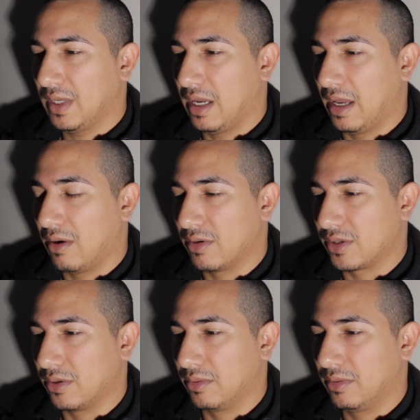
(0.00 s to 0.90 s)

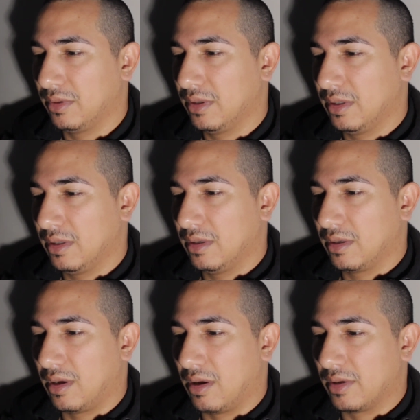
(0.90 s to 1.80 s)
also
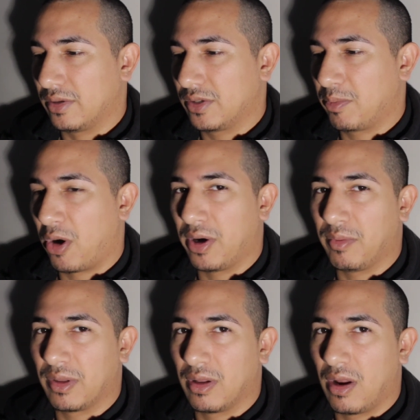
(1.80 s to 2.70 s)

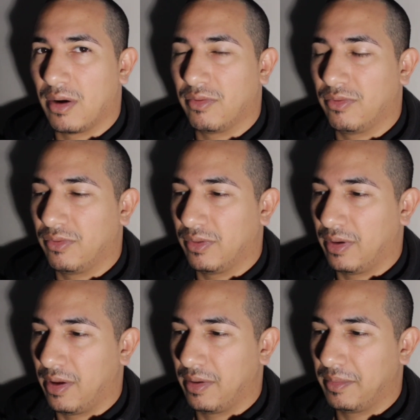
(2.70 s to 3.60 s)
sparring with a lot
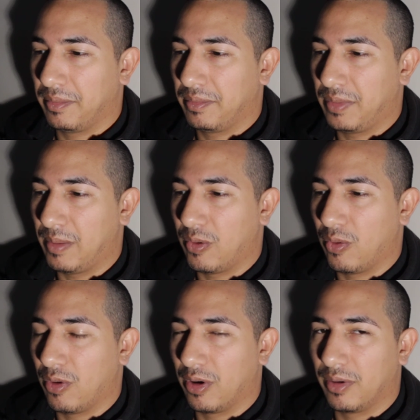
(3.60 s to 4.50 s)
of people
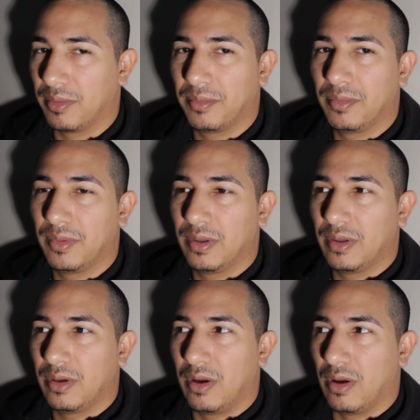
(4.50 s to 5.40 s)
who are
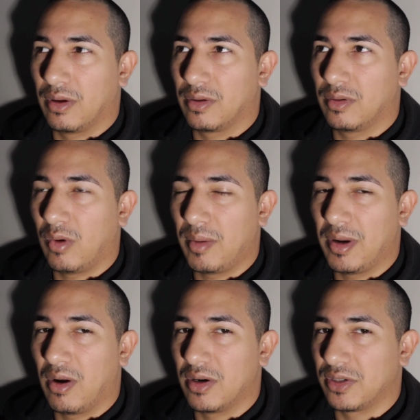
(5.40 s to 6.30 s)
quite a
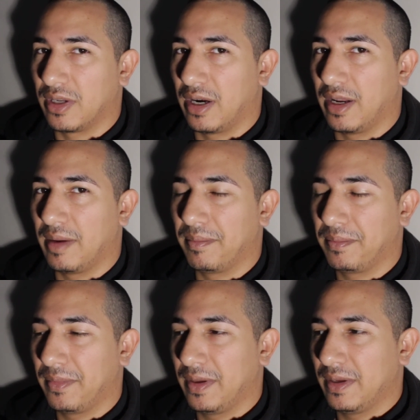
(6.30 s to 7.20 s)
bit larger than I am.
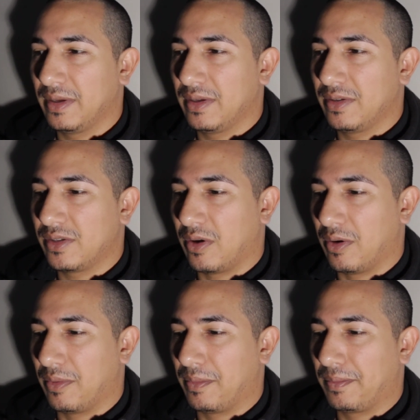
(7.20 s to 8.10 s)

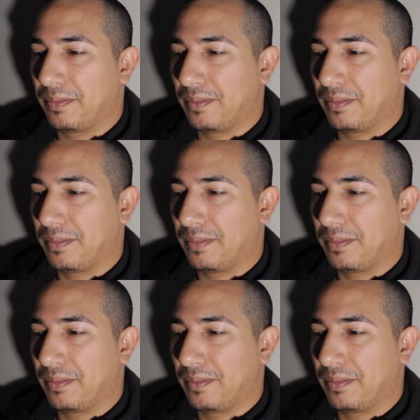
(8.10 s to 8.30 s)
So